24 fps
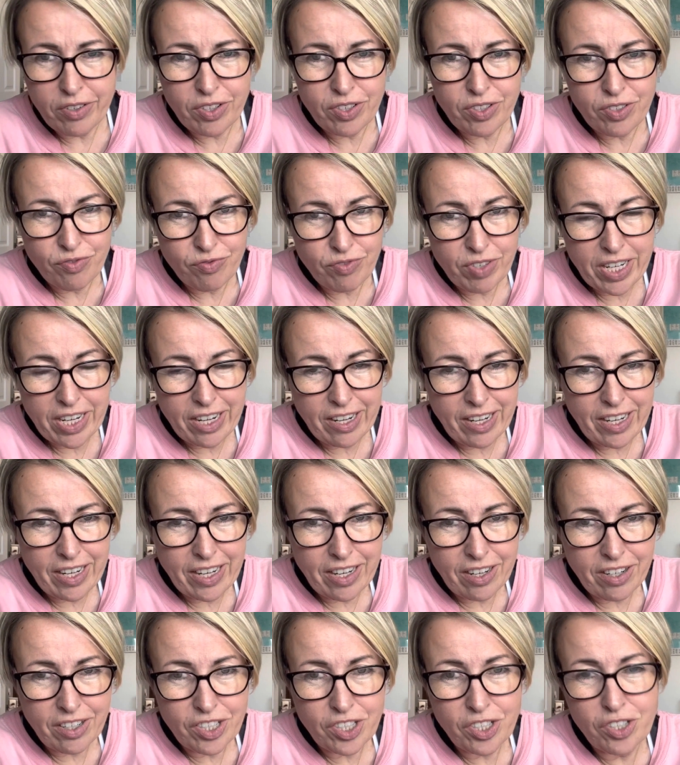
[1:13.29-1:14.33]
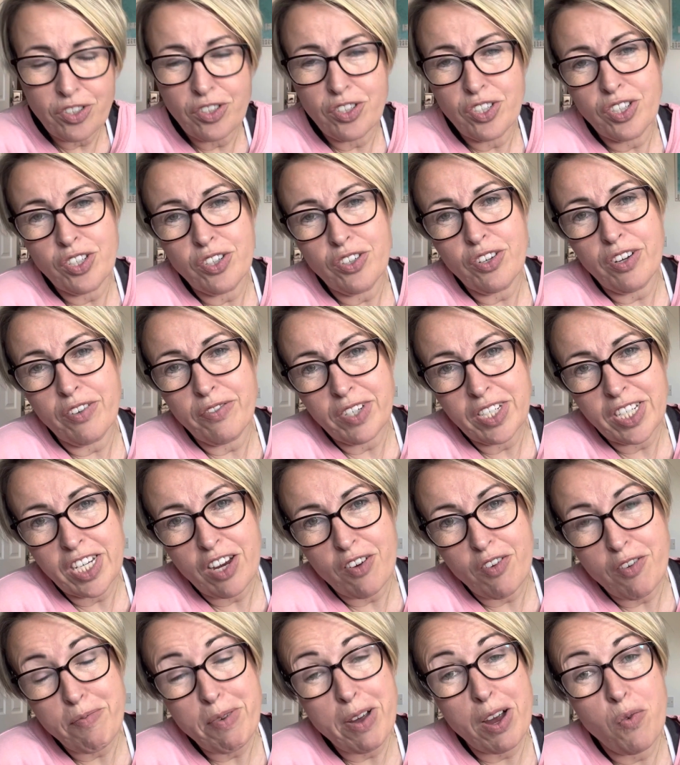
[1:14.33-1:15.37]
because really I should do a
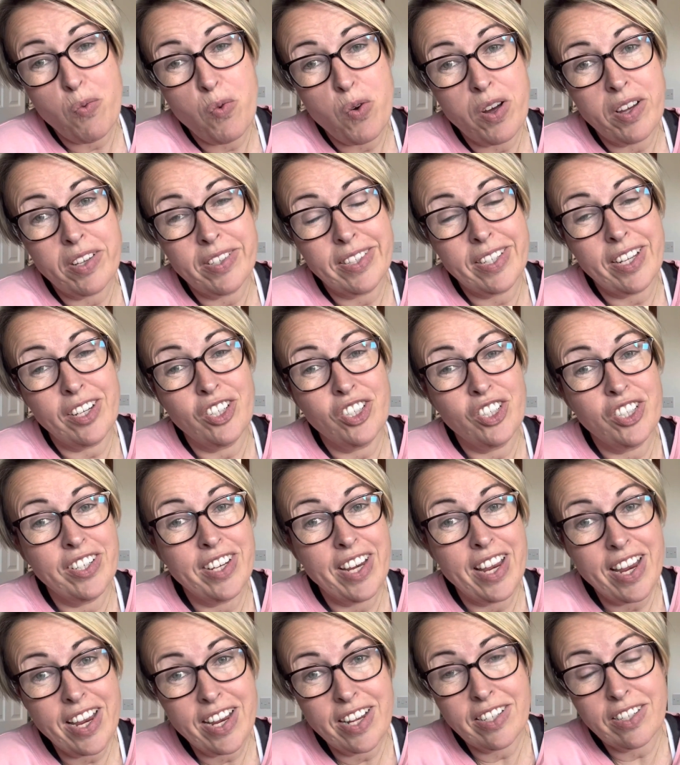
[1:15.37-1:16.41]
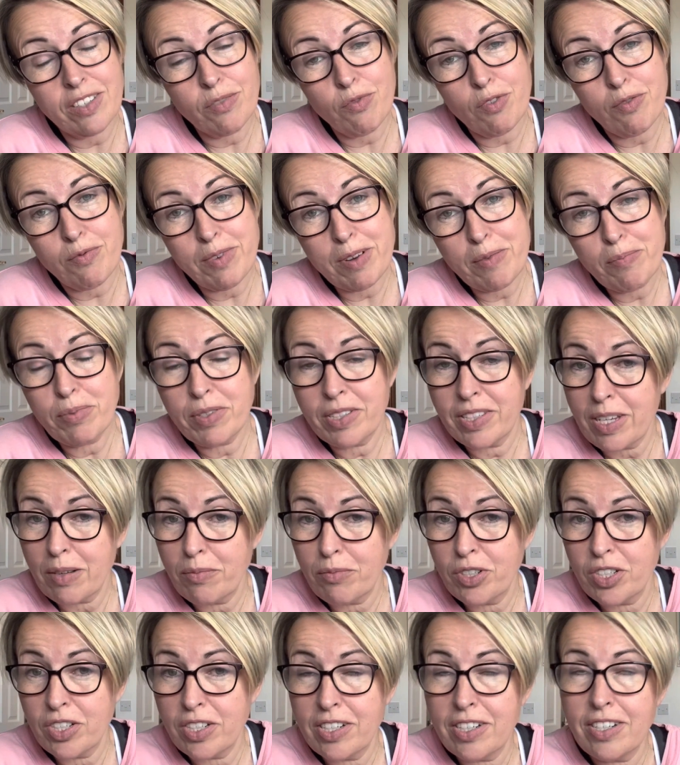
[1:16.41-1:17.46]
video about what Ascension is and what my
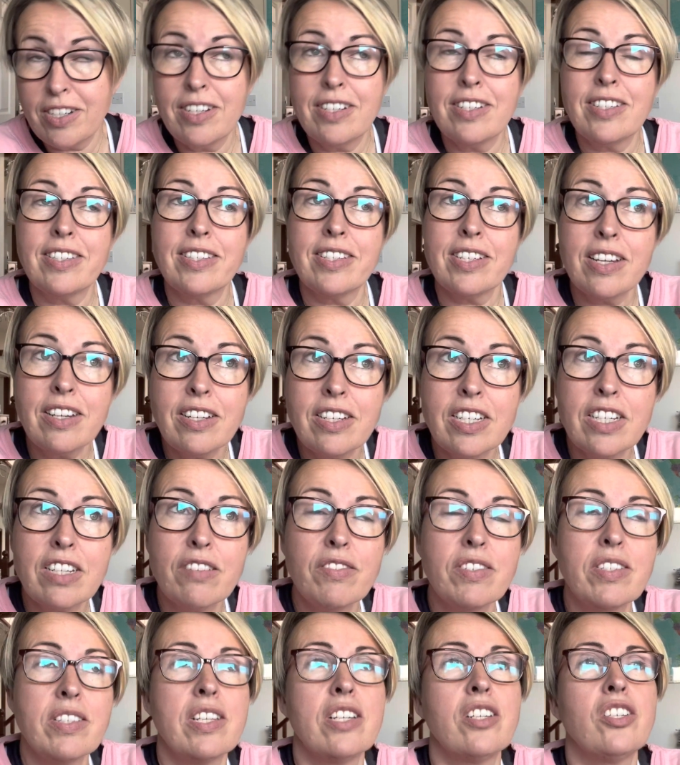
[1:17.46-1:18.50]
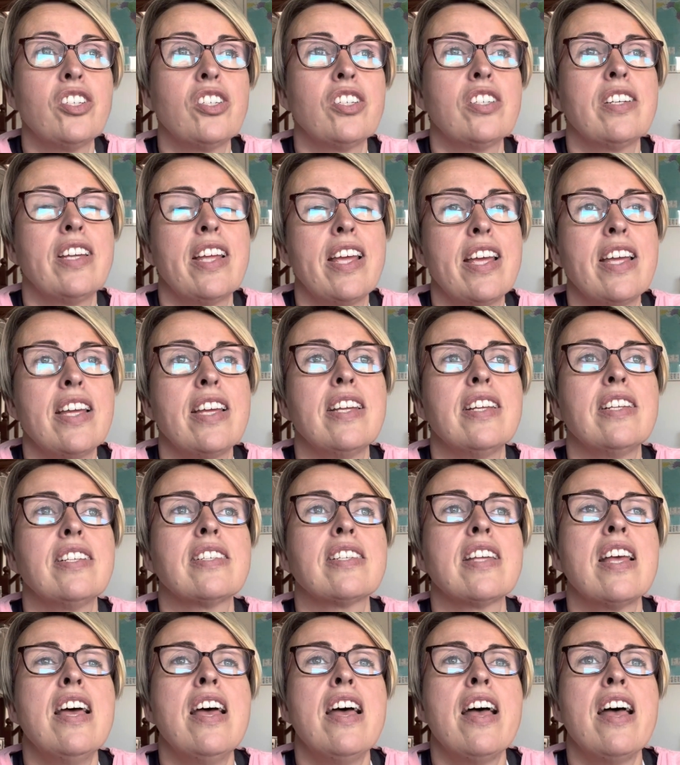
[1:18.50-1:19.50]
perception and understanding of Ascension is,